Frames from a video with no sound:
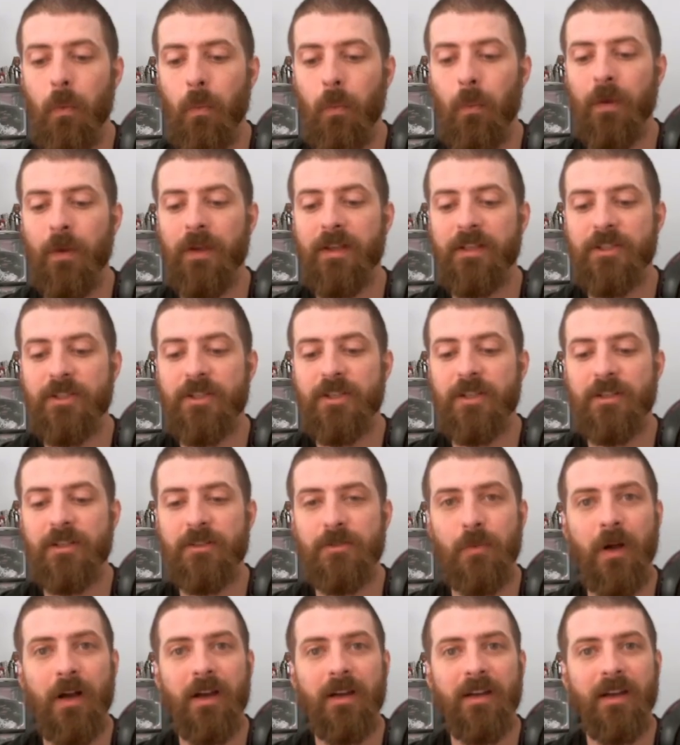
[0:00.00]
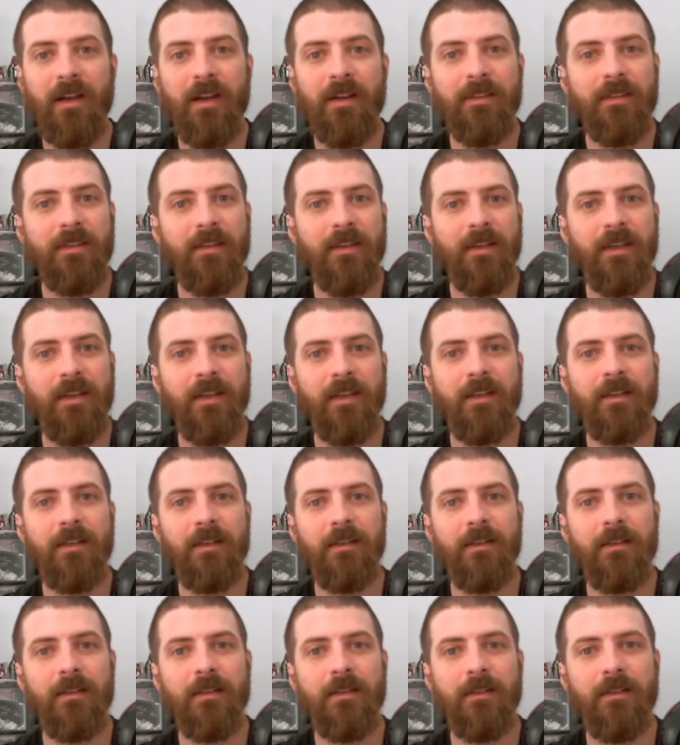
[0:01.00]
Which is why I think
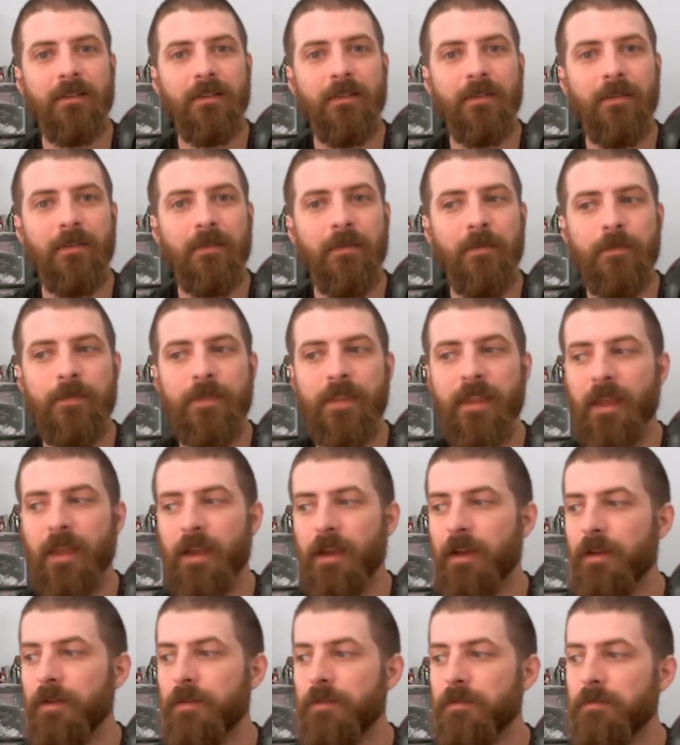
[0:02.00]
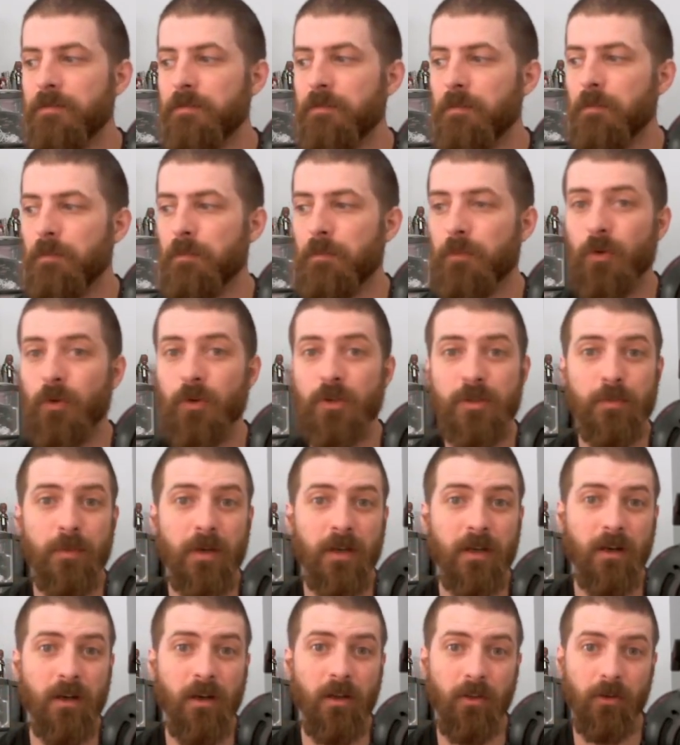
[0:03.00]
that
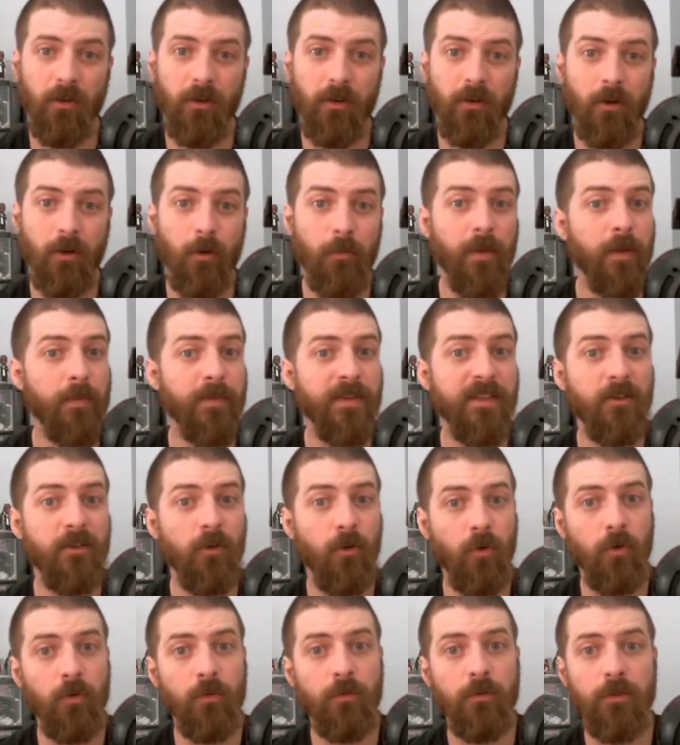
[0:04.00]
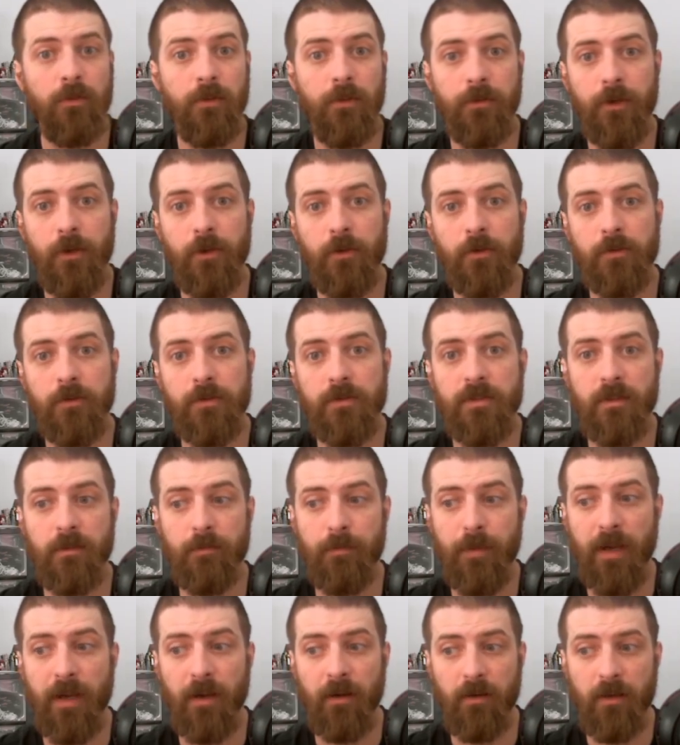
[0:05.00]
Prismacolor, or maybe Newell, who knows, the
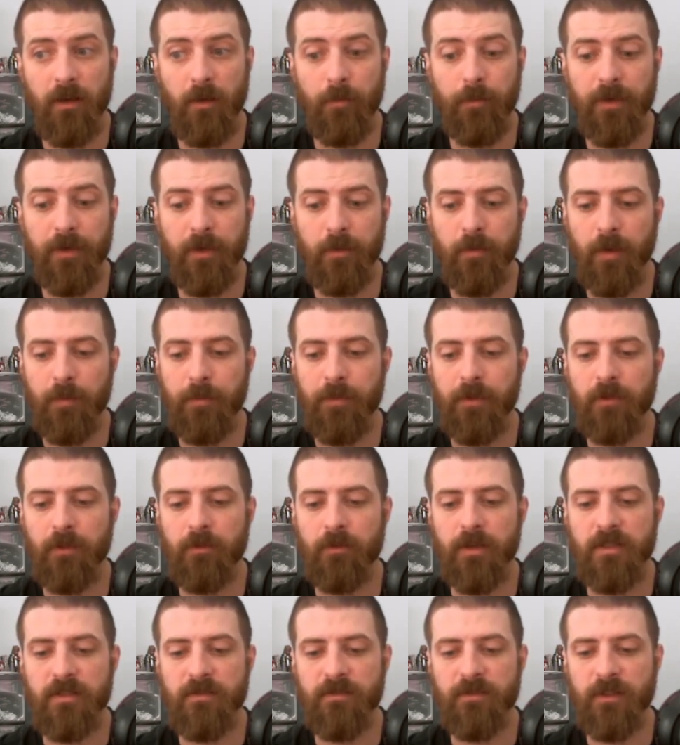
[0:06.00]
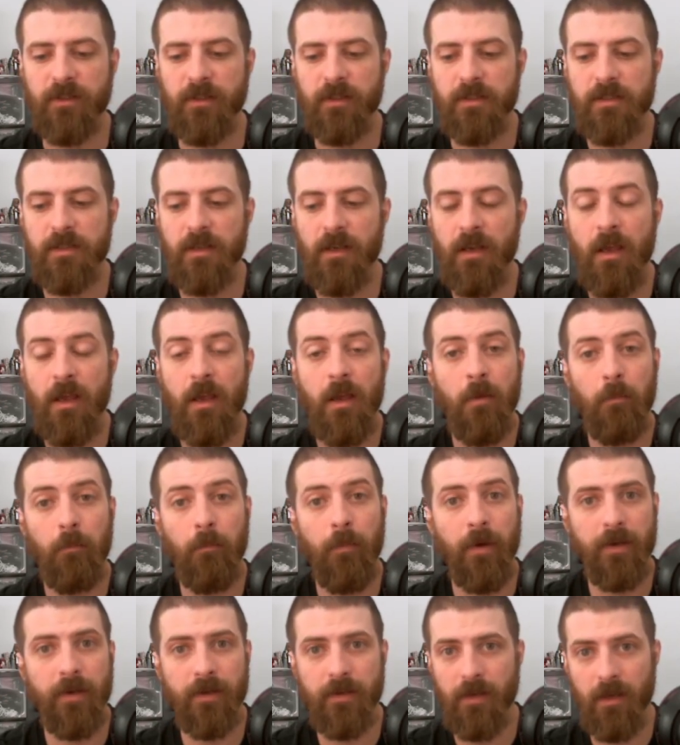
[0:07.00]
parent company might be the reason for this,
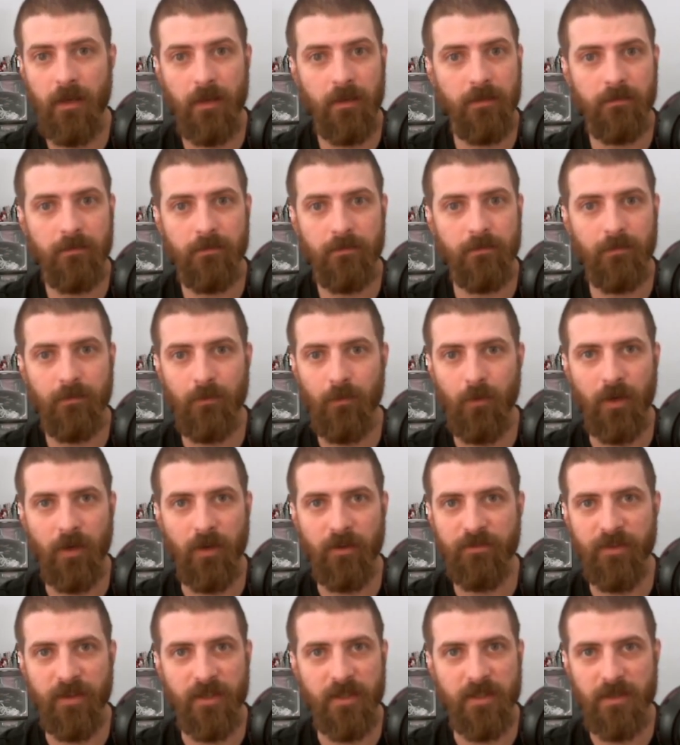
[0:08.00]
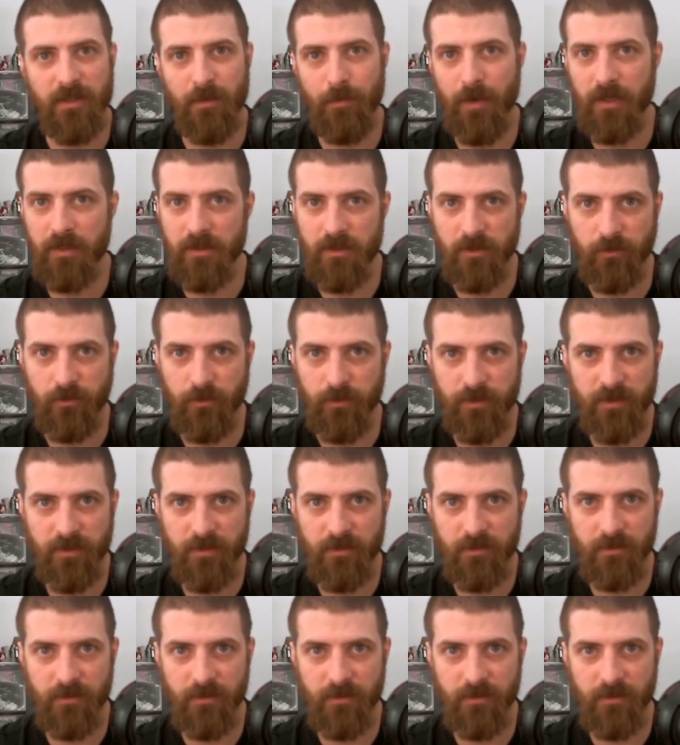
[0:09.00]
might not want to fix the pencils.